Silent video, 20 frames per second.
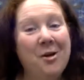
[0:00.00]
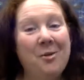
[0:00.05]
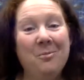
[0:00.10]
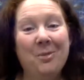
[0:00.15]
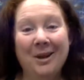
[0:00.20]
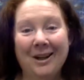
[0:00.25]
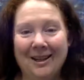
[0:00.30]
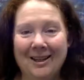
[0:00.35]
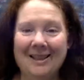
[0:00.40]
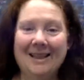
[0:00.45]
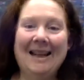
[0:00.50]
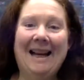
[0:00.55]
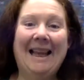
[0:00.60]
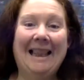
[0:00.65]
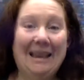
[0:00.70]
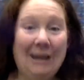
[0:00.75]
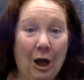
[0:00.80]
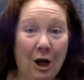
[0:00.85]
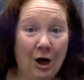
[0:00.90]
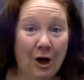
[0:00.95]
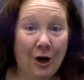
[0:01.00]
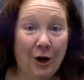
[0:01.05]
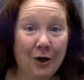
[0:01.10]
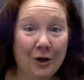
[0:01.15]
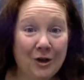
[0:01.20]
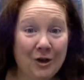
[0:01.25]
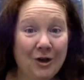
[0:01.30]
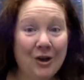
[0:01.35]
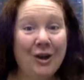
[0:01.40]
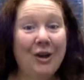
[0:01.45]
because he got
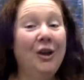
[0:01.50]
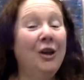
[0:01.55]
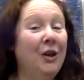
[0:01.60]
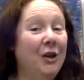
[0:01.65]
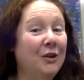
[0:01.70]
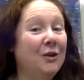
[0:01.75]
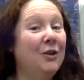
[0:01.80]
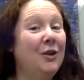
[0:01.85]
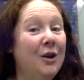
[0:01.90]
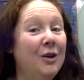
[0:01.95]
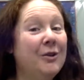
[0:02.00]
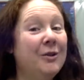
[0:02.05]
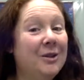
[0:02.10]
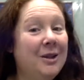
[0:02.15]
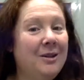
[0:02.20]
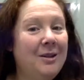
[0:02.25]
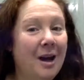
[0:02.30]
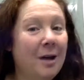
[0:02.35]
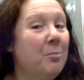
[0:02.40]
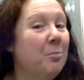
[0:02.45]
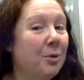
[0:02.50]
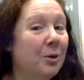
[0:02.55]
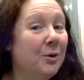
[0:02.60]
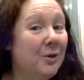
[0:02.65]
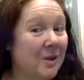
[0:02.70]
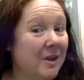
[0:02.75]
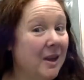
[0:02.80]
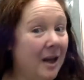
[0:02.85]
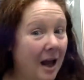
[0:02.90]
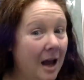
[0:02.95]
large. So those are the
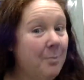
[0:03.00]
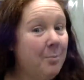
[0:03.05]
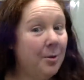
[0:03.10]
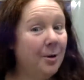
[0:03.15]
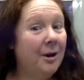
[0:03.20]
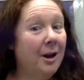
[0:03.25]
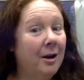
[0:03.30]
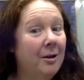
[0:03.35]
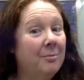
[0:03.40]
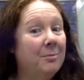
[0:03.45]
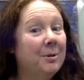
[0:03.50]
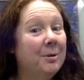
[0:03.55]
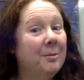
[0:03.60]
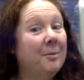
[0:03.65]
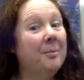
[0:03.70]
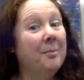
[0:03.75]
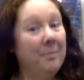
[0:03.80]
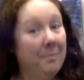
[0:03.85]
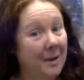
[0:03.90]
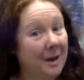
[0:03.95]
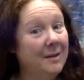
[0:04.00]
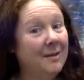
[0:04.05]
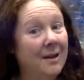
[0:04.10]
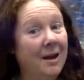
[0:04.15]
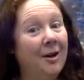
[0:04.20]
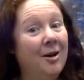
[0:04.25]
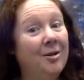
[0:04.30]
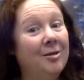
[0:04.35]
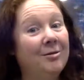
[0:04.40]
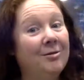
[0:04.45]
numbers that I put up
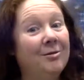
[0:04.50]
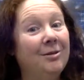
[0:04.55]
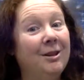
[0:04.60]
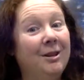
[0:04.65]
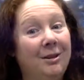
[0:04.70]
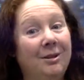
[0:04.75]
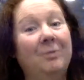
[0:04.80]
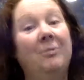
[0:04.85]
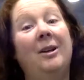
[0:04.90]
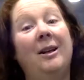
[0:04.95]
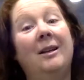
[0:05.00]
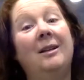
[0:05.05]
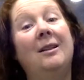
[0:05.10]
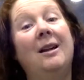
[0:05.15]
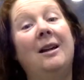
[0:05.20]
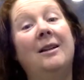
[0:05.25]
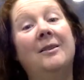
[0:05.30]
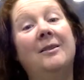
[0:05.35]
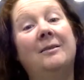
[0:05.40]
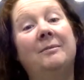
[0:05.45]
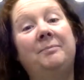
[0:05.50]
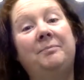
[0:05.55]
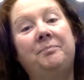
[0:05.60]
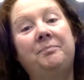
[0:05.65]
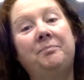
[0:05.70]
myself in the weight class.